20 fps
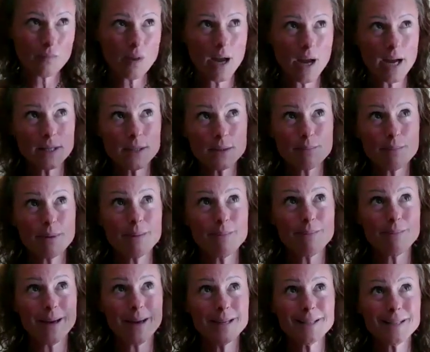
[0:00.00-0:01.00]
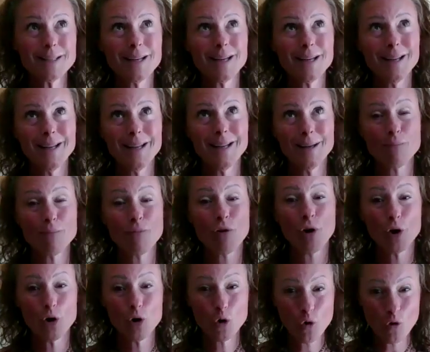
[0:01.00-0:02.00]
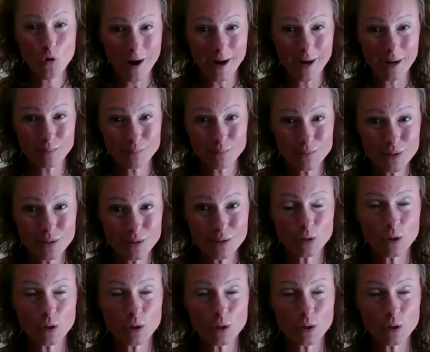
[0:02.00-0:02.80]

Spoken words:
has been basically programmed